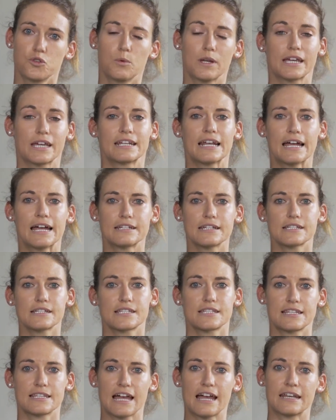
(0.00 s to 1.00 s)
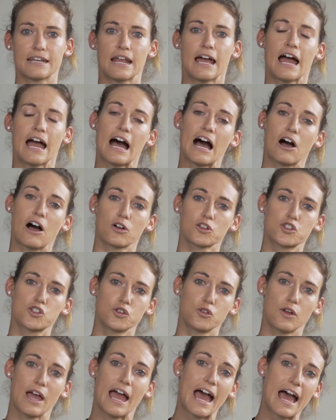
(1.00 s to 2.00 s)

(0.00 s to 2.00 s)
we can understand how to